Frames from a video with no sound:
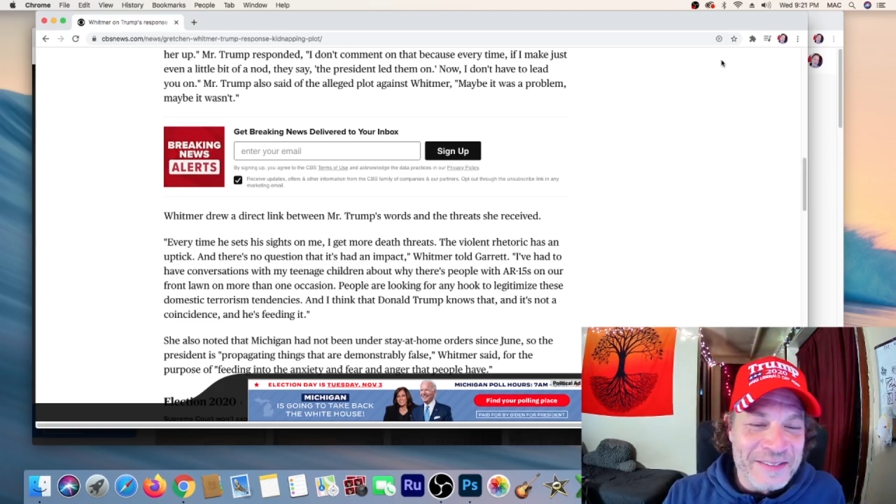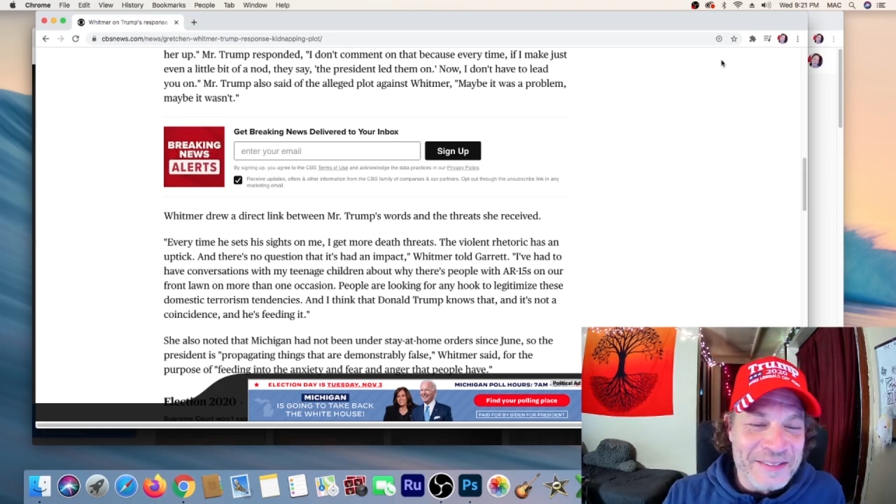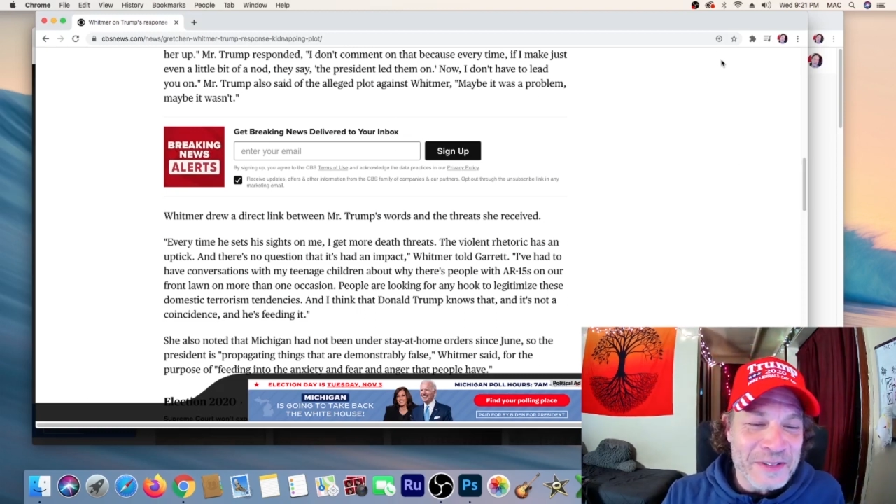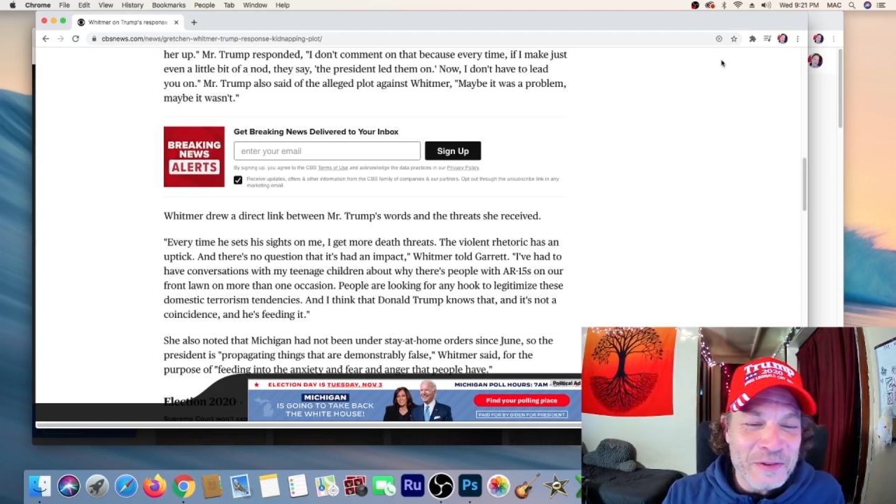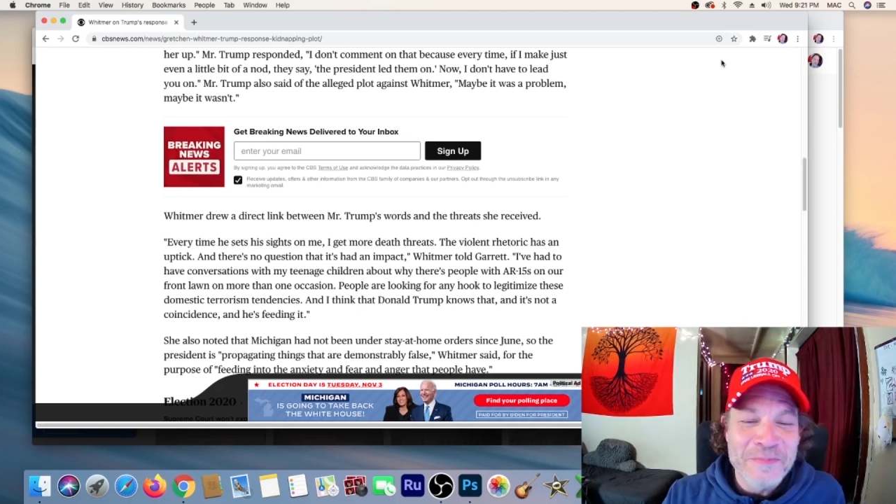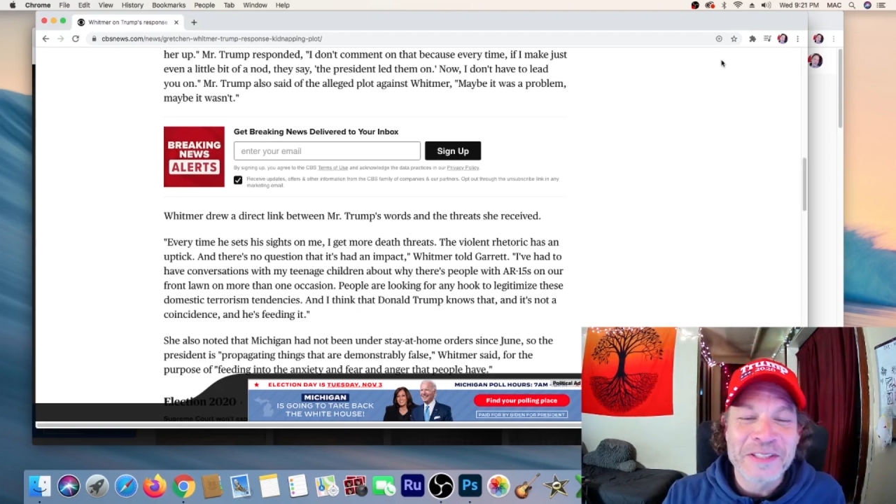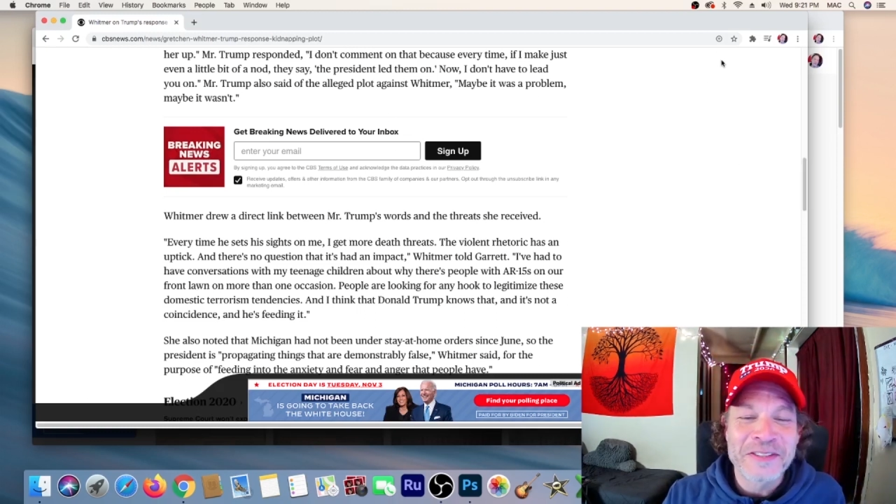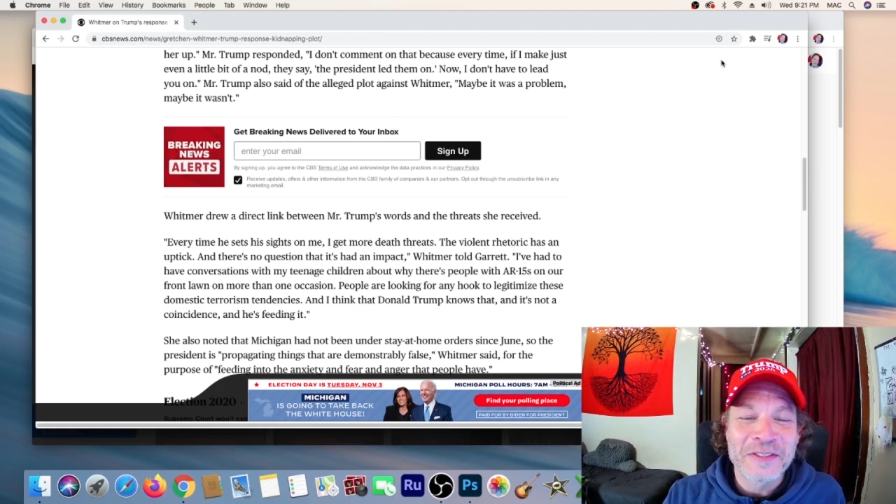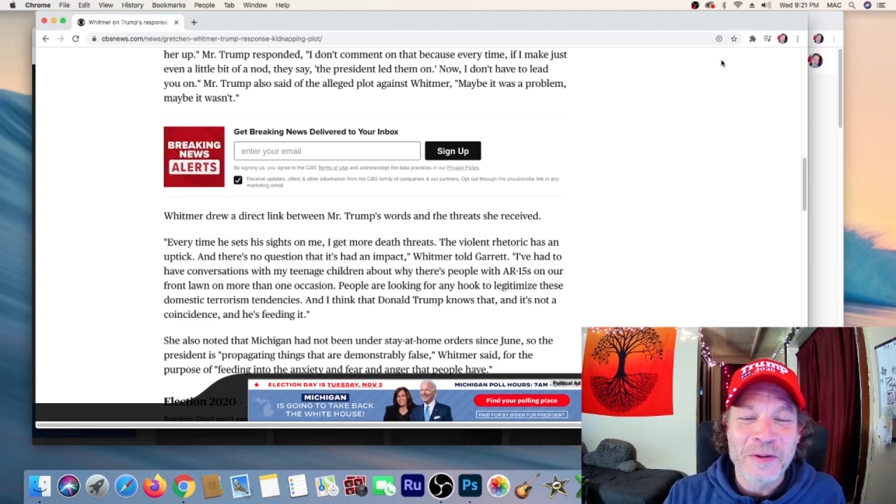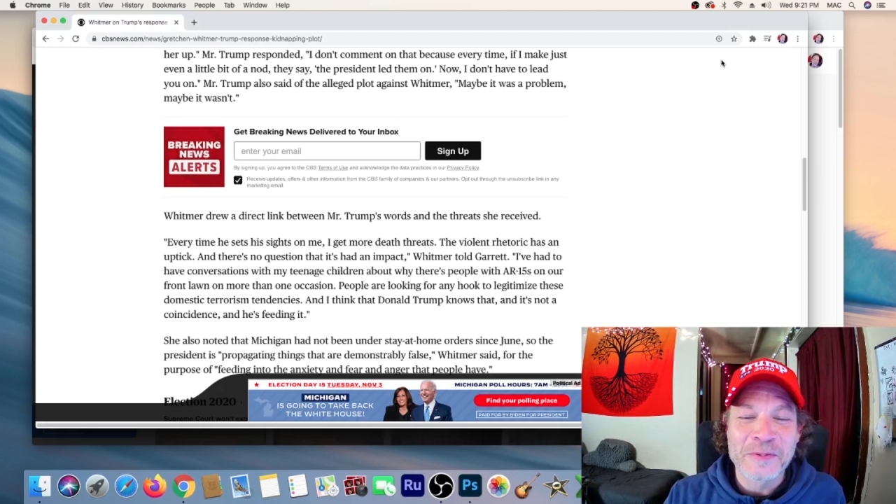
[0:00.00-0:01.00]
Mister Trump's
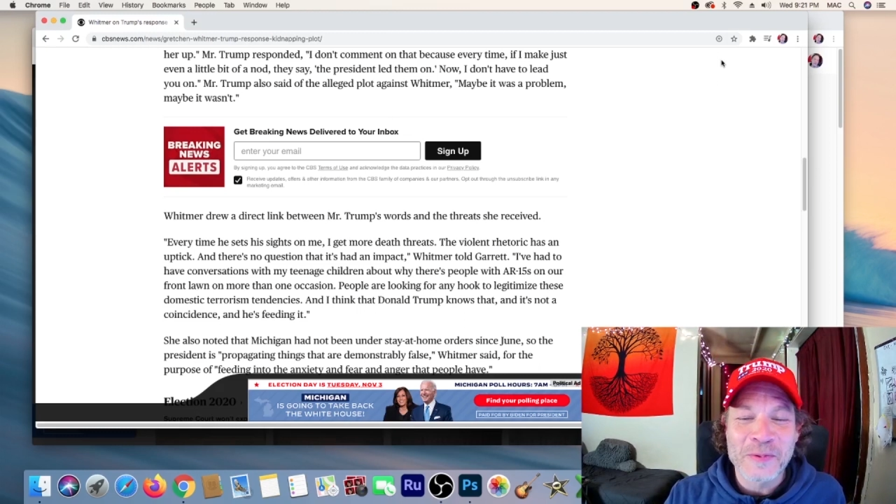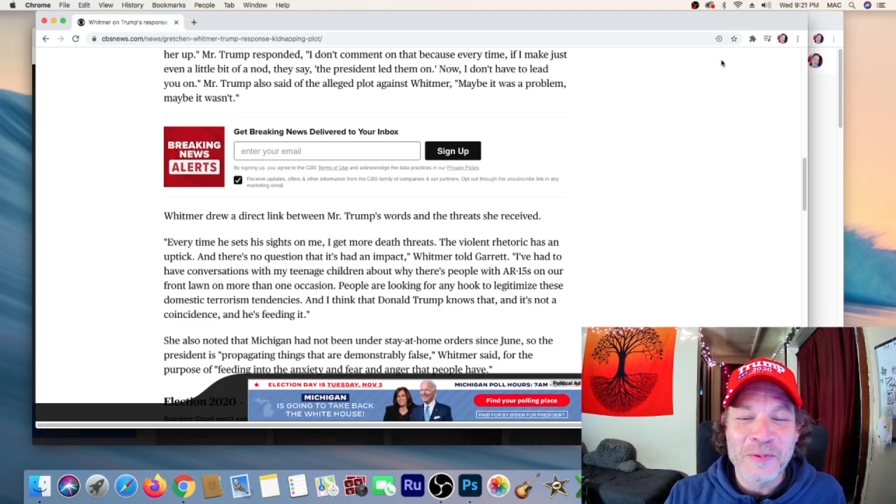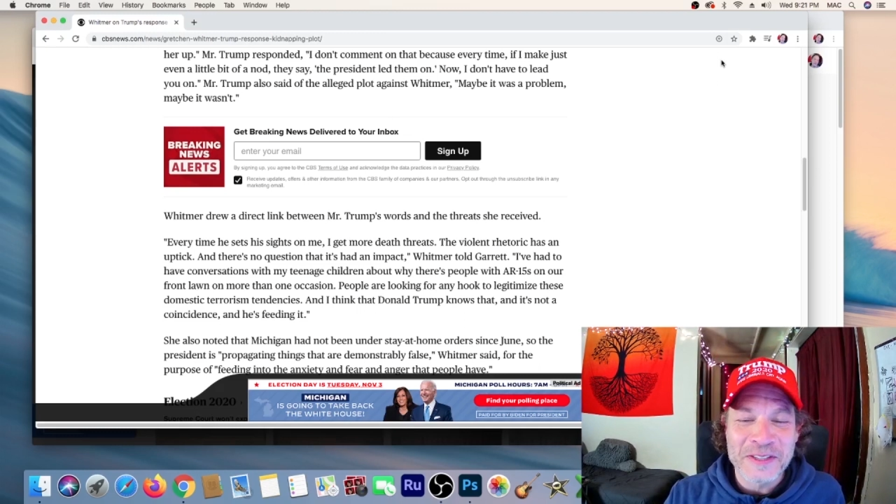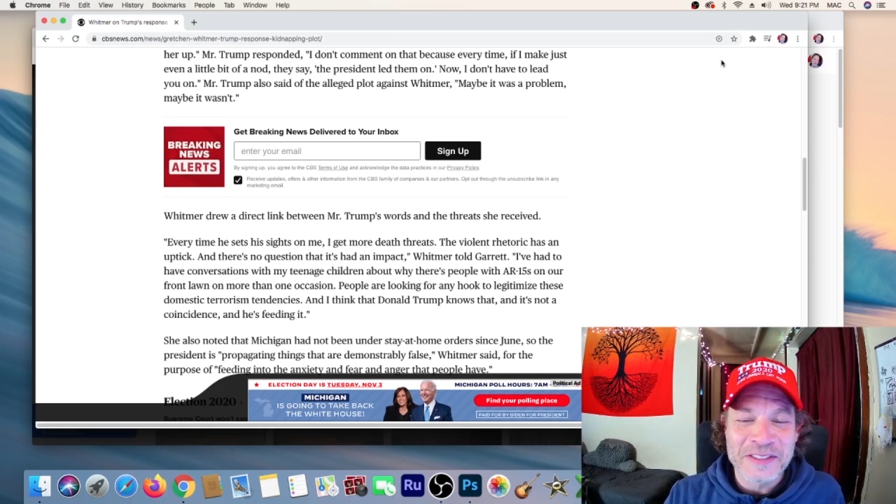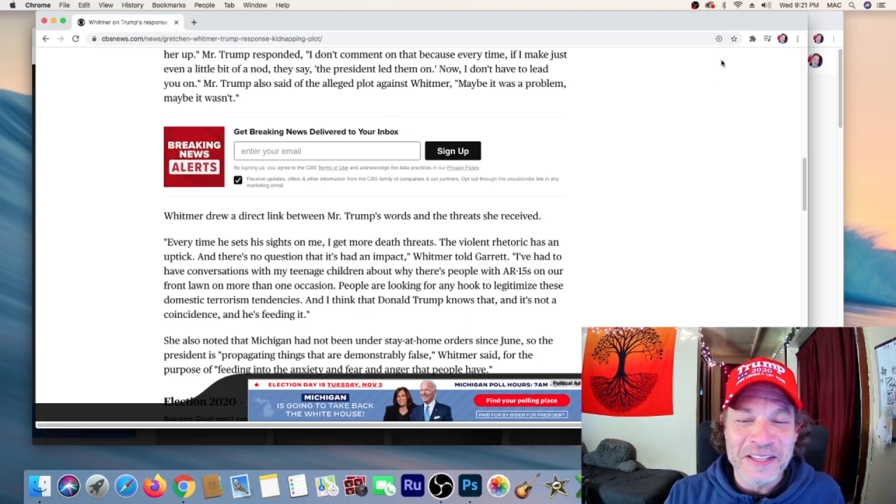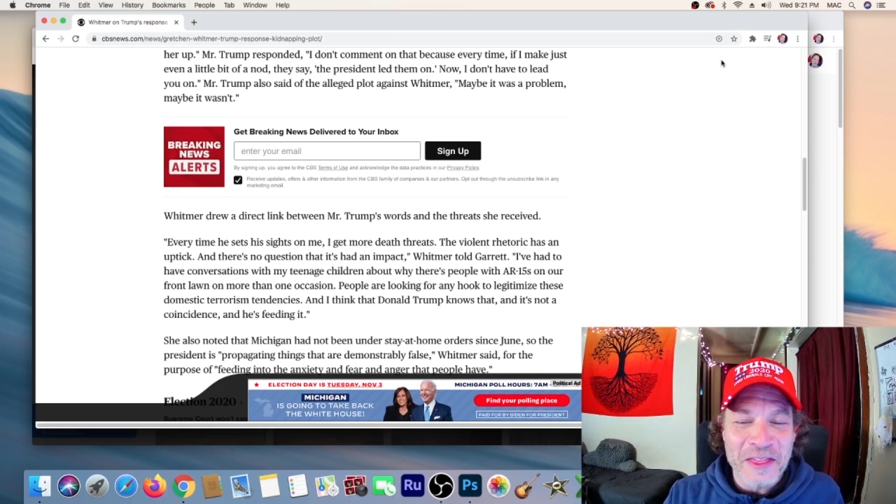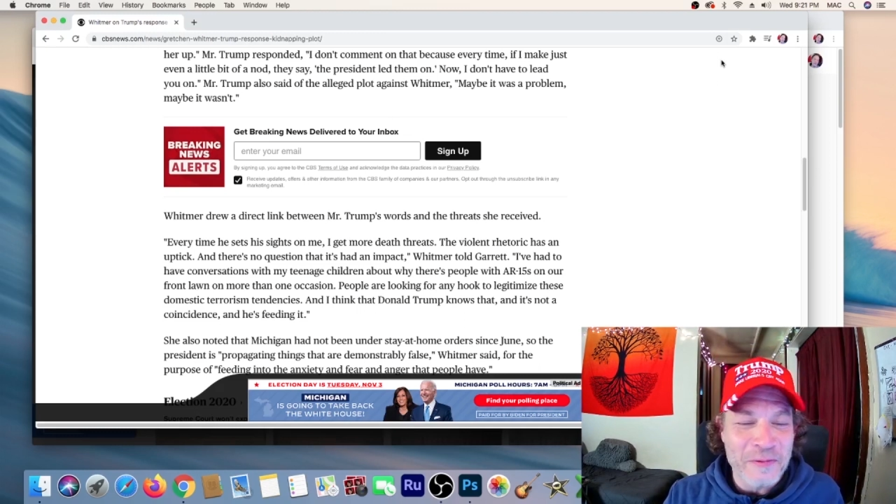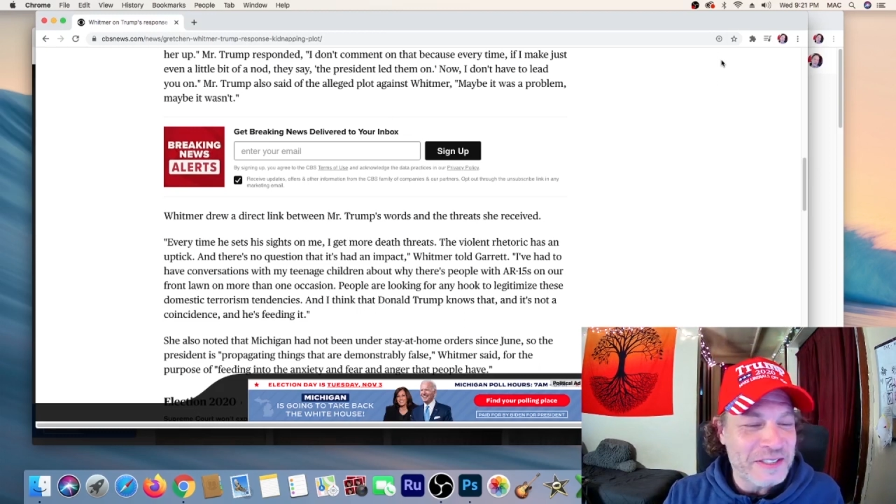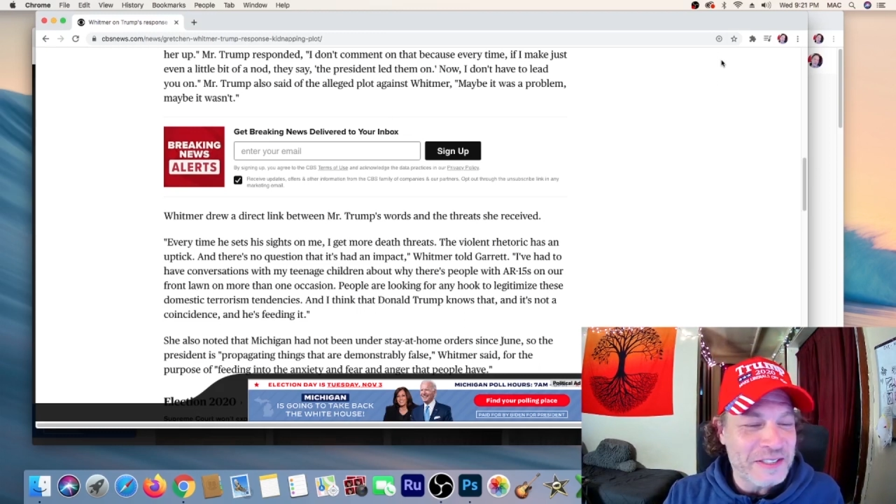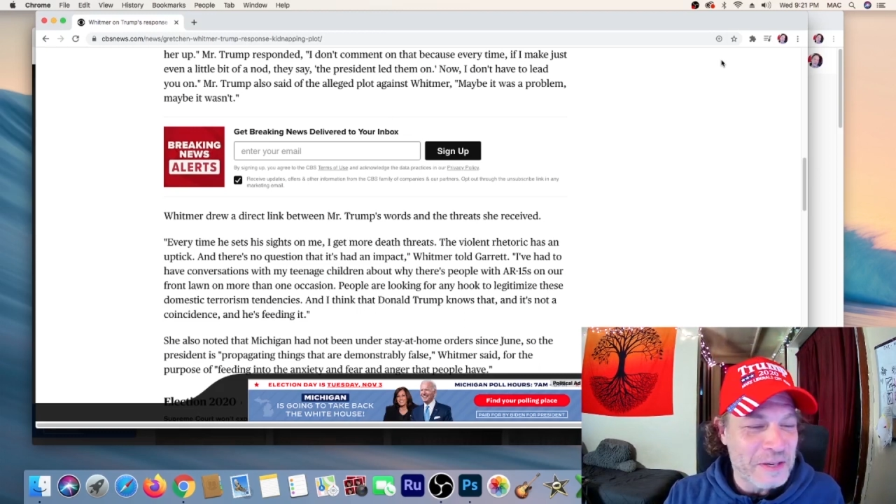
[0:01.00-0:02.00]
words and the threats she
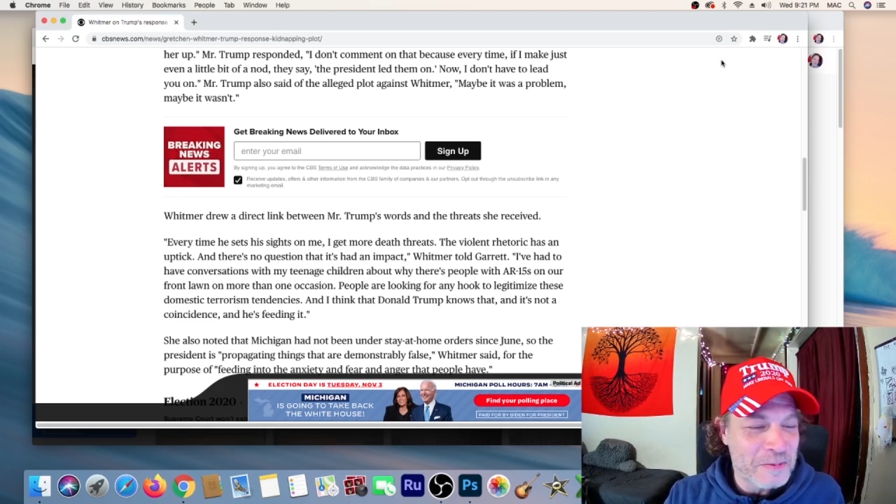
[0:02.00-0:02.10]
received.